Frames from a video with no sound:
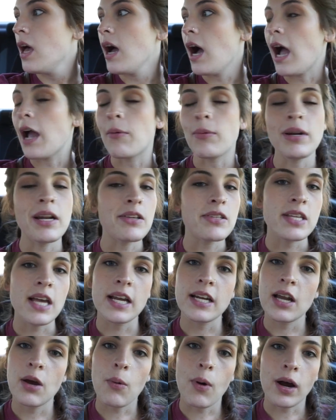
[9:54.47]
I went outside
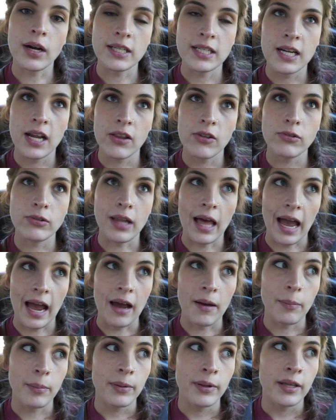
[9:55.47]
and I walked another
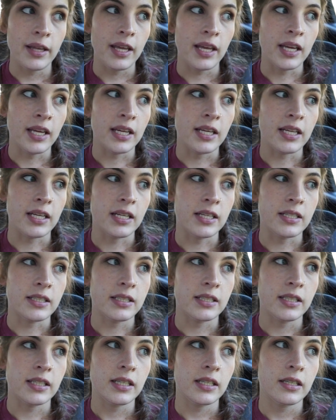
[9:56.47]
lap
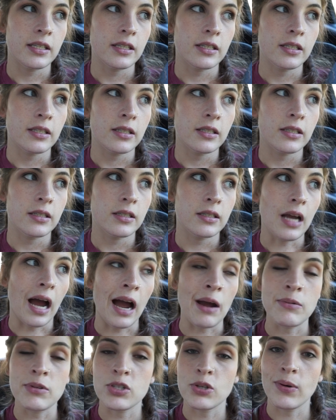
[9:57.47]
and
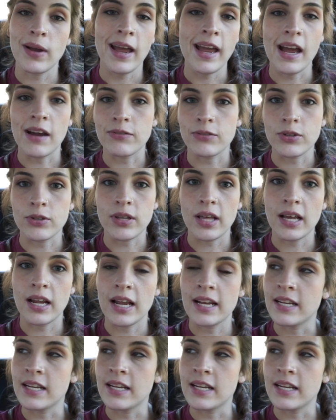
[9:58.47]
I was okay after that.